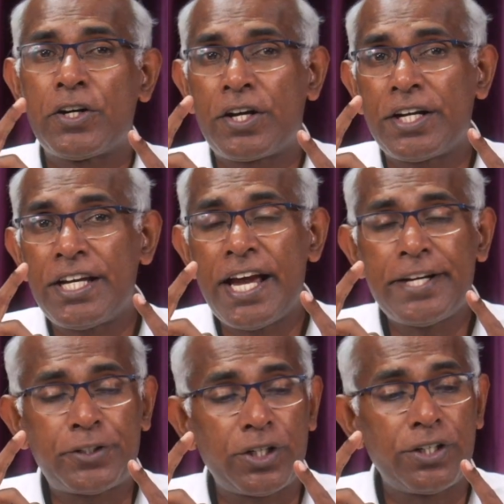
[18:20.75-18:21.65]

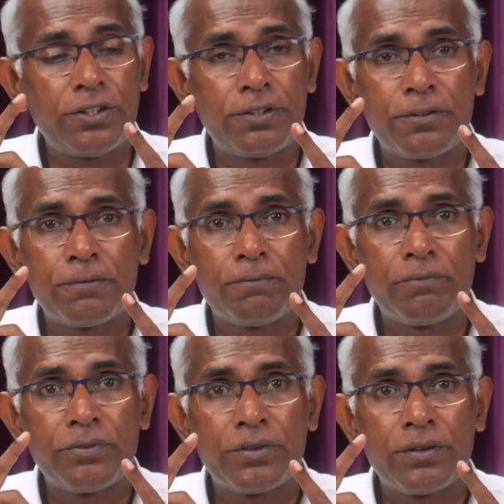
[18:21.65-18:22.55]
Creator
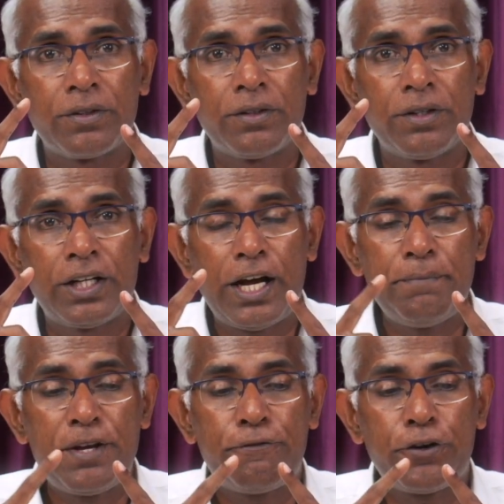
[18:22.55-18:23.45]
coming